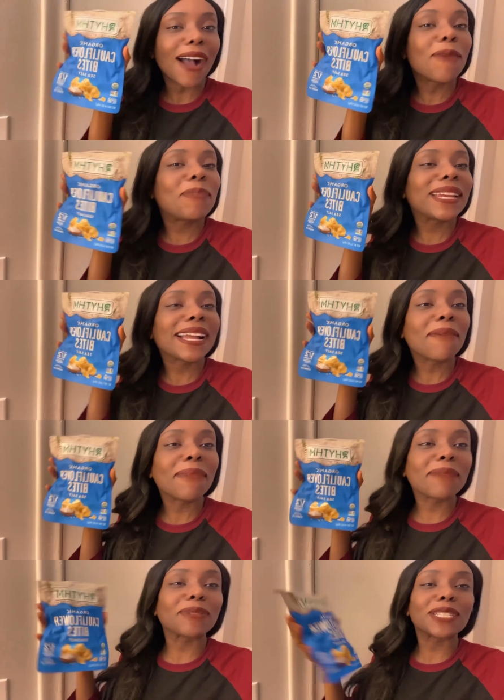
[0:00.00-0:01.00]
opening up
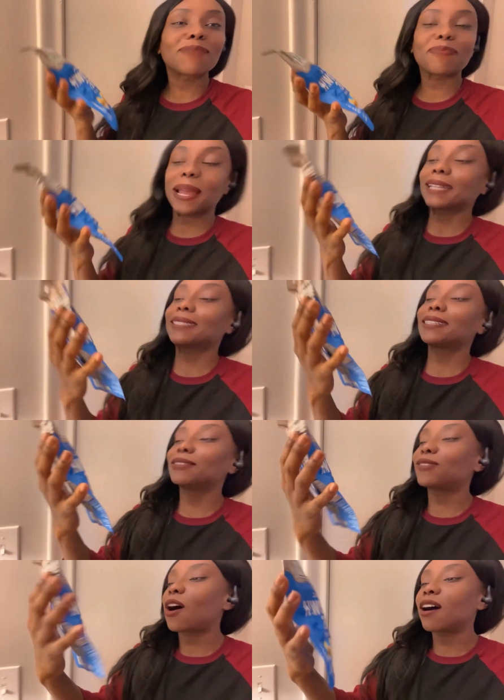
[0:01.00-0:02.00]
my
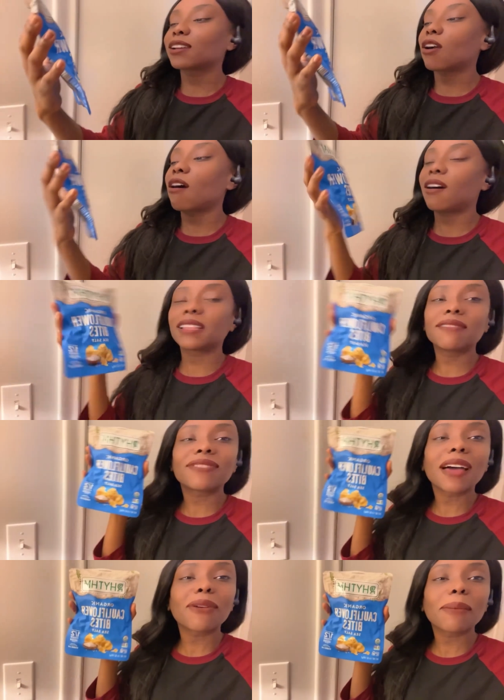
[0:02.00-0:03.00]
perspective on
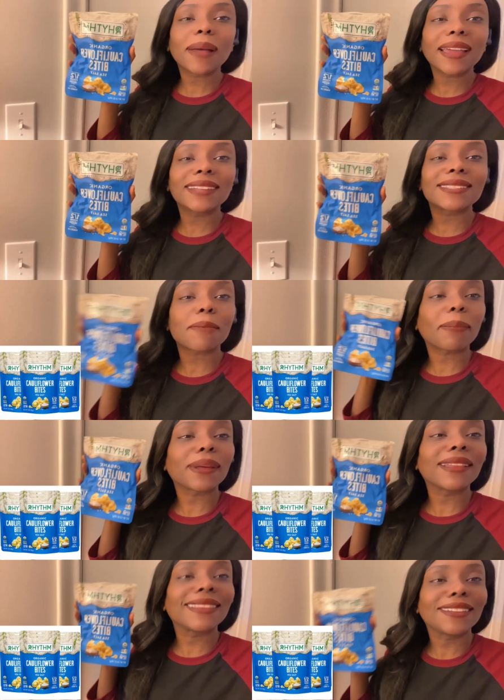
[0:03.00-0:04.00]
cauliflower bites,
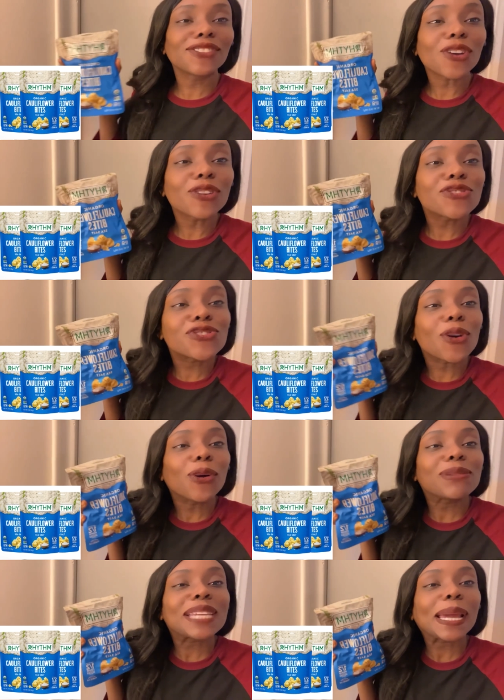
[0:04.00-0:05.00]
but these are so
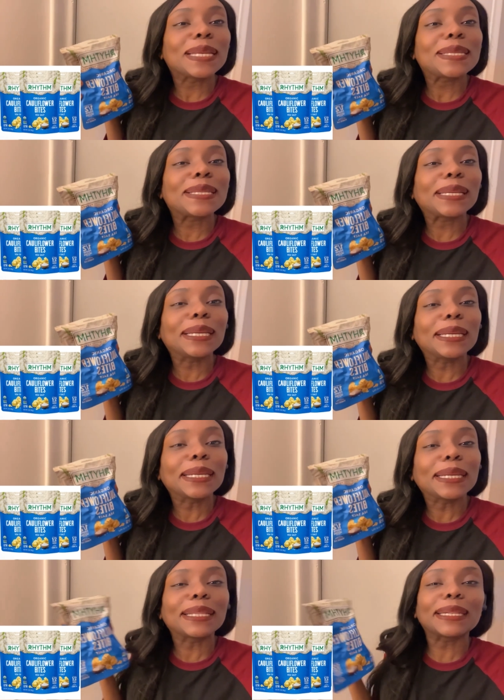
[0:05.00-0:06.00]
tasty.